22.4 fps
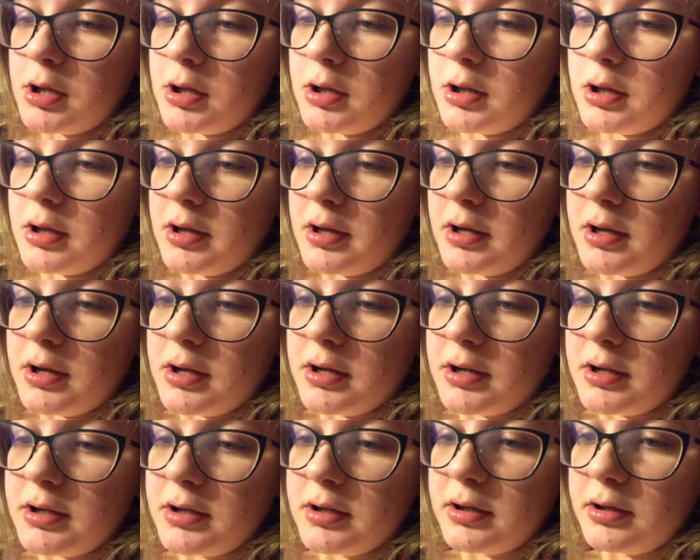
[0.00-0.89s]

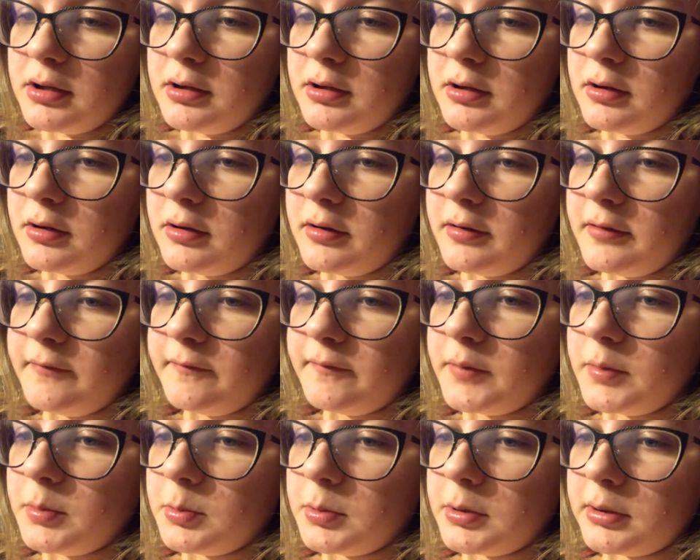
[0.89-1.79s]
I I've
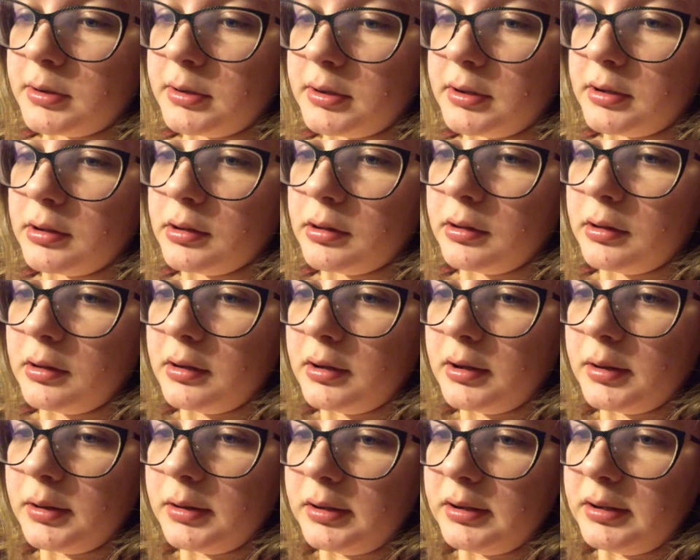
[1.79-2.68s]
been working a
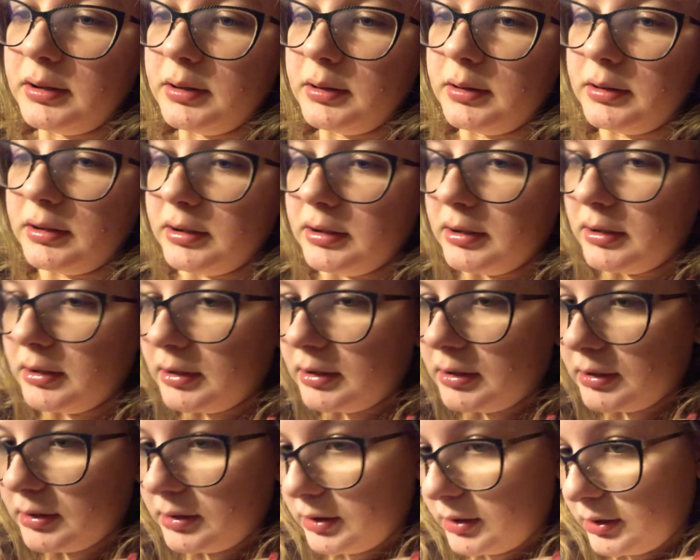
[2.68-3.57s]
lot lately
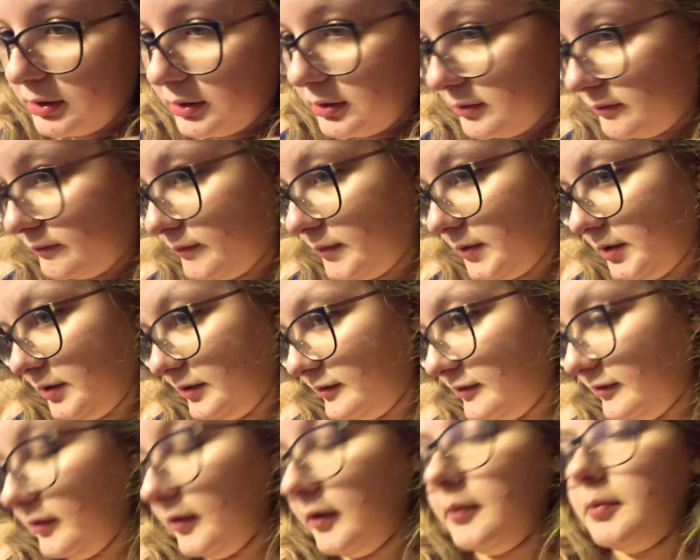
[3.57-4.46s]
and I've been
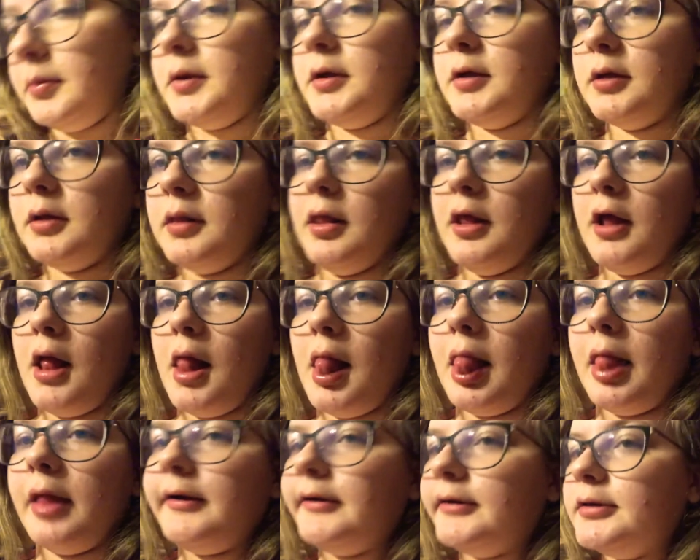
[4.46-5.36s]
sleeping a lot
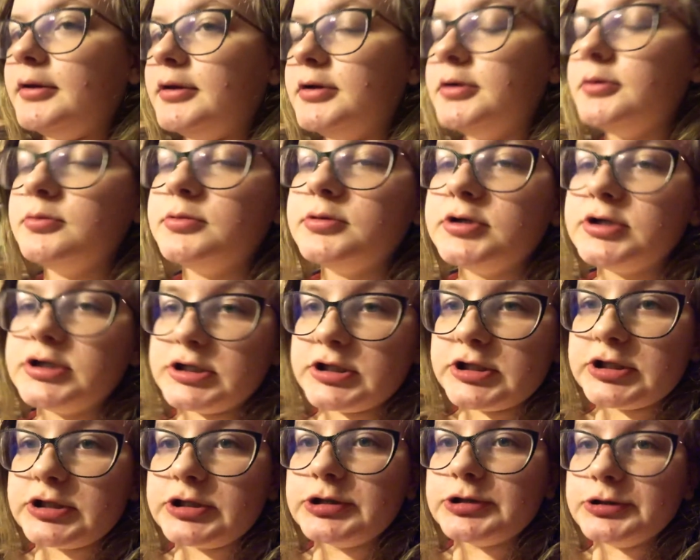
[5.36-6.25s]
lately, which
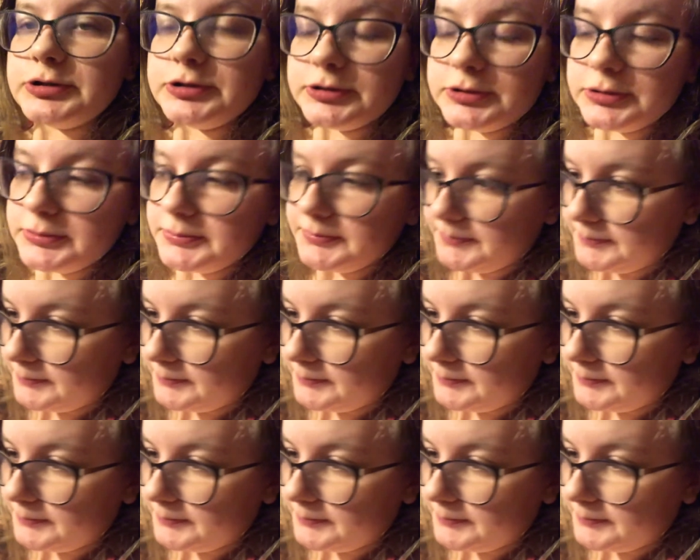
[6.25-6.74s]
is good.